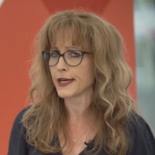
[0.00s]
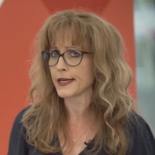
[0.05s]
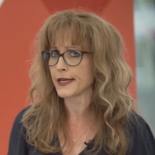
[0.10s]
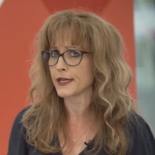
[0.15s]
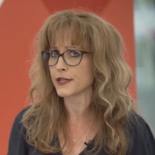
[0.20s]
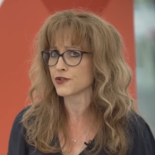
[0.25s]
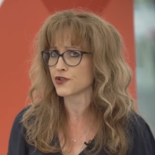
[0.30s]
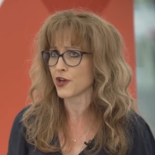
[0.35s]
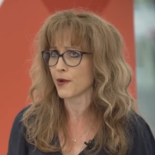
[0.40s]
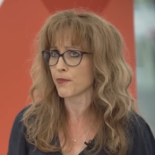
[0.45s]

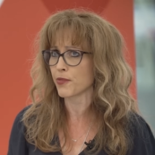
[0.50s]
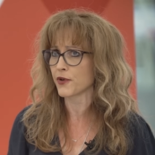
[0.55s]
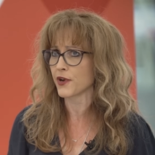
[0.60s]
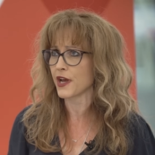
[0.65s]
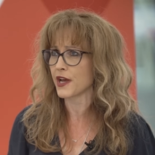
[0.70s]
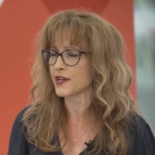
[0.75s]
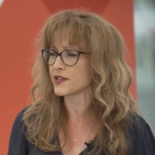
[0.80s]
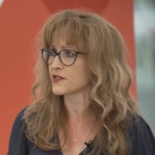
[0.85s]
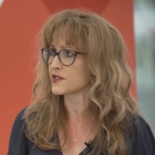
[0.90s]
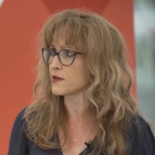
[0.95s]
uh,
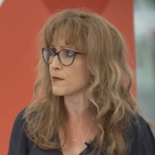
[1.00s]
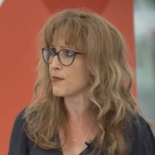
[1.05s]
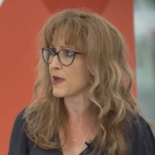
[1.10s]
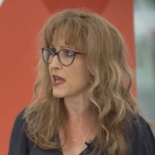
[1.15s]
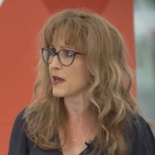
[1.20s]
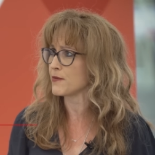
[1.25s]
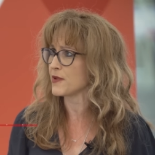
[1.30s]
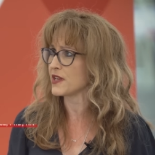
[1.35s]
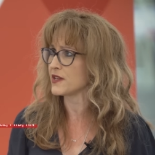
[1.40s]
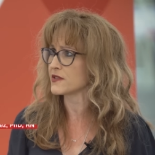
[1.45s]
jeopardize the
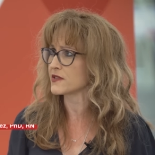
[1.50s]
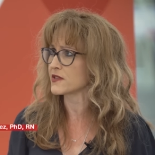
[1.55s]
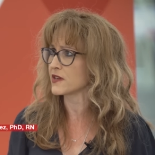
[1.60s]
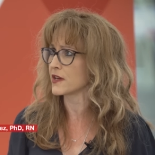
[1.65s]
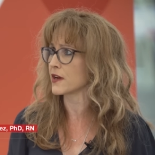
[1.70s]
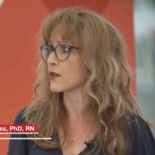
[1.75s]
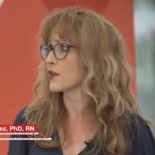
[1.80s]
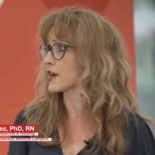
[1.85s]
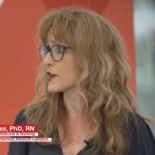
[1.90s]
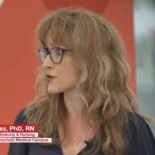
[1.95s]
baby's
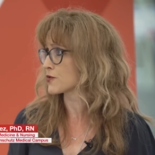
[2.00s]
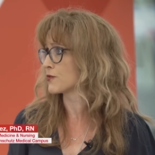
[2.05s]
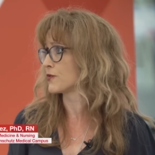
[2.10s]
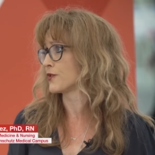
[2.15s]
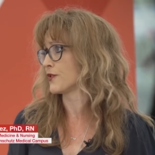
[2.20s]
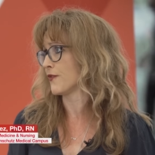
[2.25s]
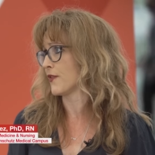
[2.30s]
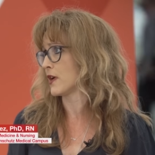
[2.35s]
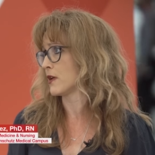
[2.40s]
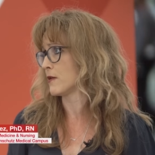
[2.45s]
intellectual
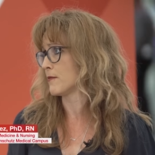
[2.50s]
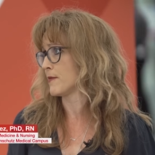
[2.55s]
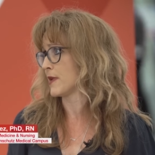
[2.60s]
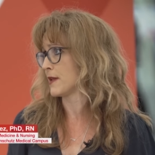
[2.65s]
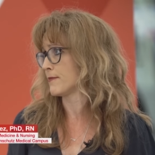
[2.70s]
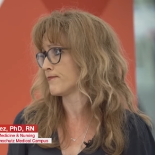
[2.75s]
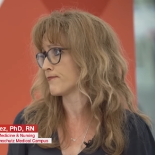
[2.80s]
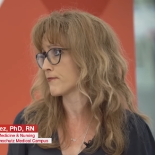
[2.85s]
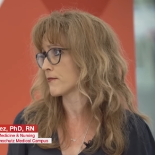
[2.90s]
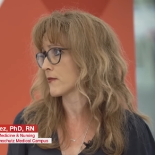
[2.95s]

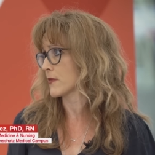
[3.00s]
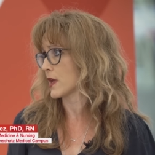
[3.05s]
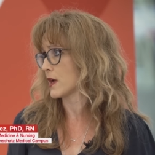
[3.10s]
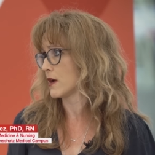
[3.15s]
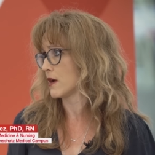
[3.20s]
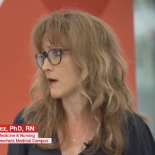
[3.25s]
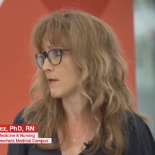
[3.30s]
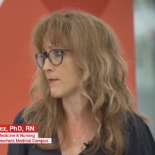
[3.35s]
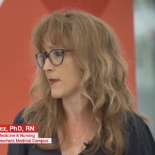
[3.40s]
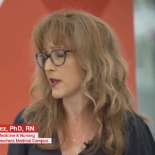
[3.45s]
development
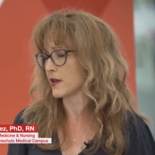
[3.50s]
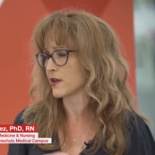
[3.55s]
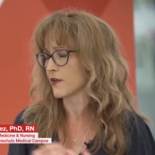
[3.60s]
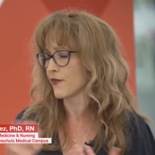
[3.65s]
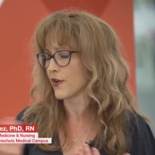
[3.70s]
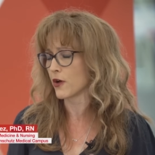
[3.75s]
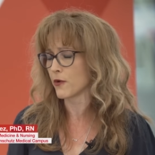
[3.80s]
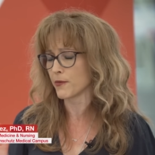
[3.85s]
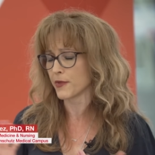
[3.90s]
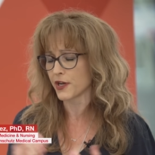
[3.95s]
um, and
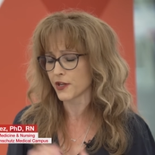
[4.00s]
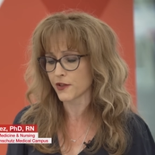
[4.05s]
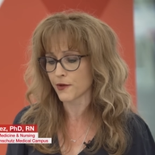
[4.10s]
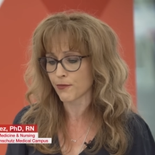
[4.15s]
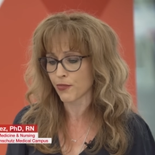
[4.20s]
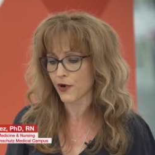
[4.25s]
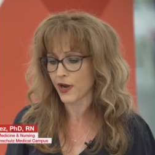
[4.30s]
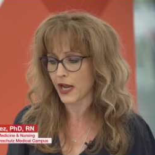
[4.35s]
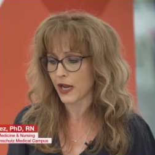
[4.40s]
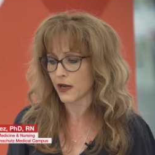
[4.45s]
development of the
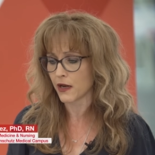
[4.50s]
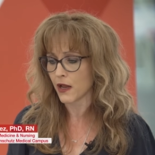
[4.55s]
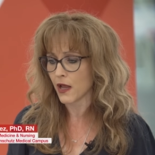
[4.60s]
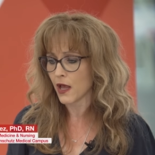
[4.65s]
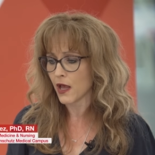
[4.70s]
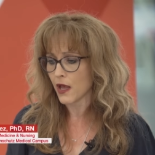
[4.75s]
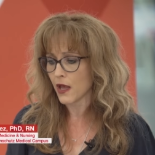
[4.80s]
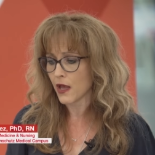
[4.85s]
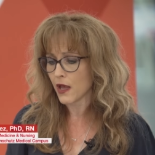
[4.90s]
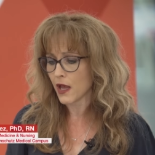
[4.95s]
brain.
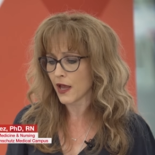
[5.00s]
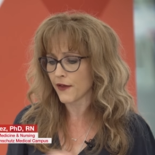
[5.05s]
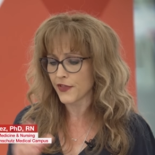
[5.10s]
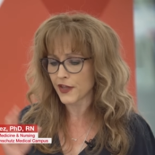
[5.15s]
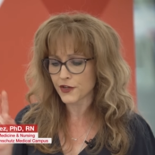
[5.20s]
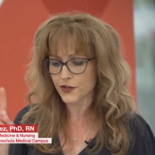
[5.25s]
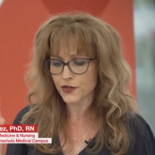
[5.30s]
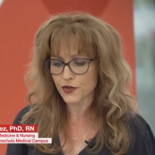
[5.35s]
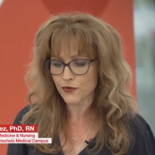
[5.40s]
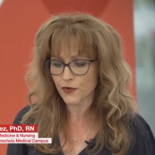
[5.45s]
And
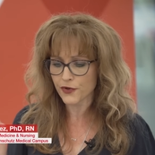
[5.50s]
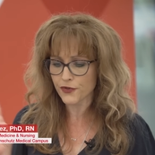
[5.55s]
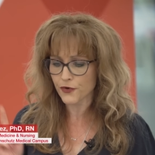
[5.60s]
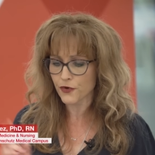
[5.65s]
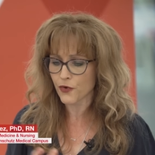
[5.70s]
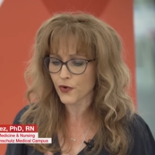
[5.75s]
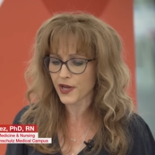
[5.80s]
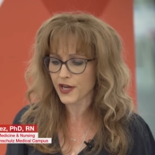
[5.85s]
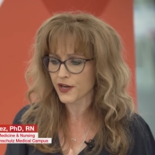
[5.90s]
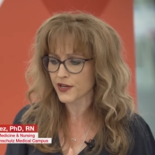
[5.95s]
then two other
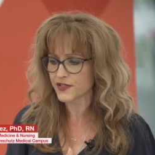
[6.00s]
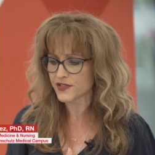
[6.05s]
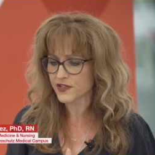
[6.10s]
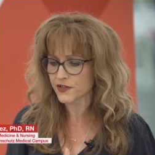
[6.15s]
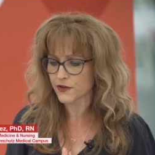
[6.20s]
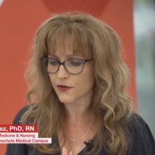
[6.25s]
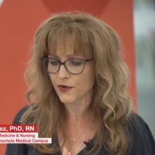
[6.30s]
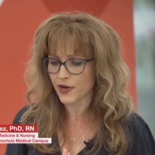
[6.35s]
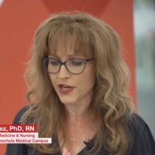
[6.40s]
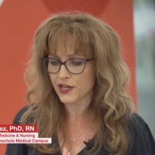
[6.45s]
quick
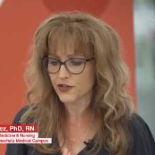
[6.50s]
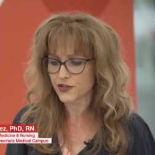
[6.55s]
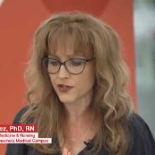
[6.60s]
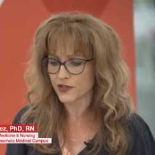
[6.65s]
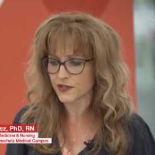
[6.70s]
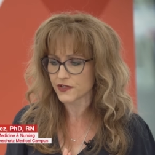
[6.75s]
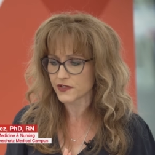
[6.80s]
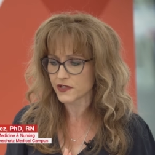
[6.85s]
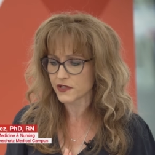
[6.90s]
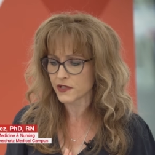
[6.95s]

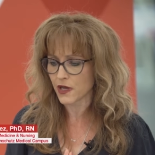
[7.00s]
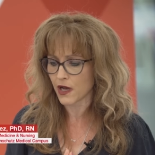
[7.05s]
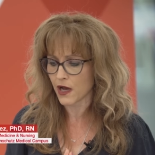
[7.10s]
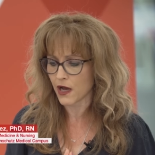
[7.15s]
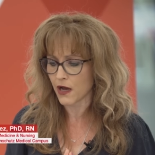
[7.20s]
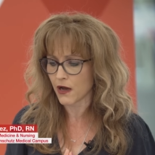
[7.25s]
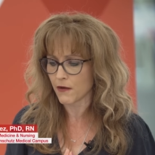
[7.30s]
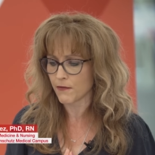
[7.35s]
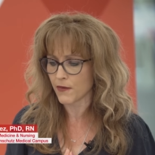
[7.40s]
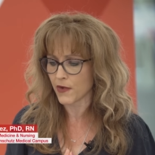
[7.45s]
considerations
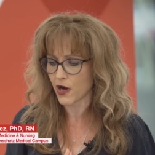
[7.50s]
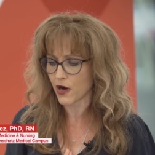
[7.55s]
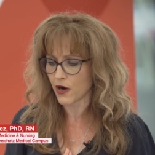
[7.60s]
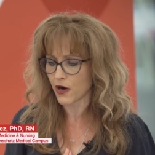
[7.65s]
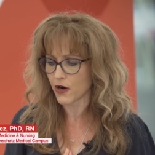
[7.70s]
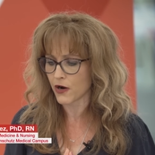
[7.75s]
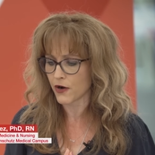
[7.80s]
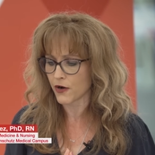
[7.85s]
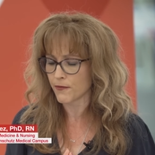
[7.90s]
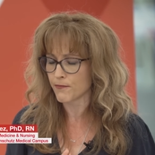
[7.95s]
um,
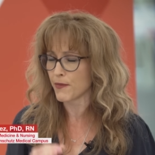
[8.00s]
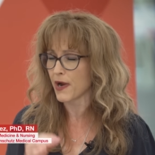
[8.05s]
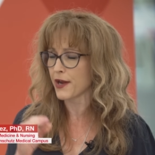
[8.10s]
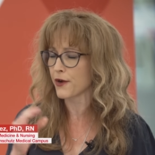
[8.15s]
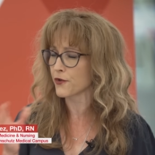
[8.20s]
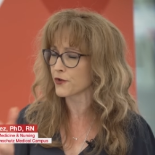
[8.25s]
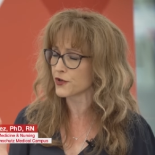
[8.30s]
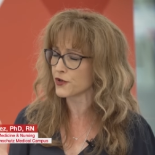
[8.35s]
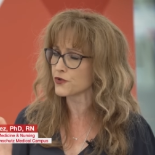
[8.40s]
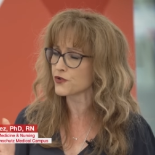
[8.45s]
are
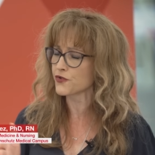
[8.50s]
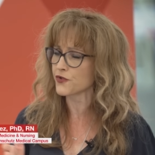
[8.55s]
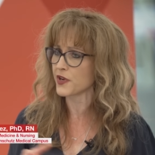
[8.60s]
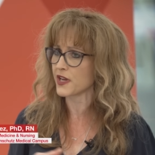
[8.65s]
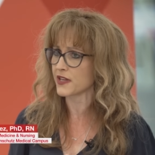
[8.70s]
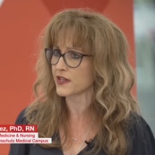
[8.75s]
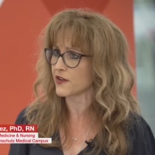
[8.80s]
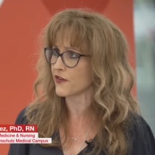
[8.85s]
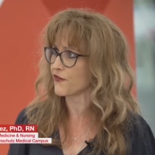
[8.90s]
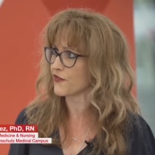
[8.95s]

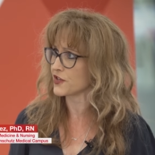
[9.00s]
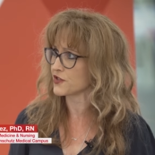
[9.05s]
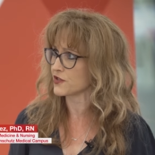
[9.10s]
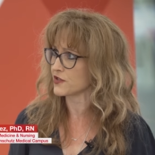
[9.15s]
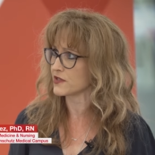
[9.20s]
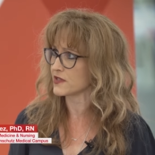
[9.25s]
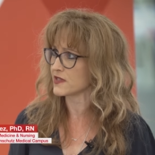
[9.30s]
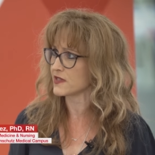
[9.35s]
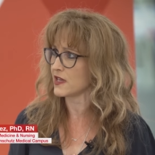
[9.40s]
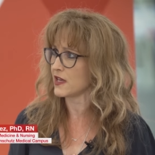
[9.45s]
micronutrient
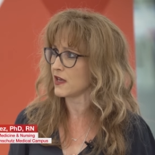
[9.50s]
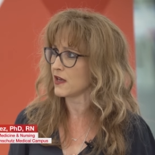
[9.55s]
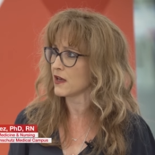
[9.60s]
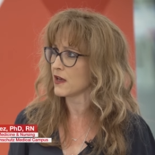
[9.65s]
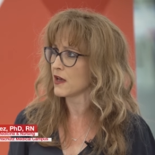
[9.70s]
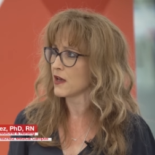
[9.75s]
deficiency.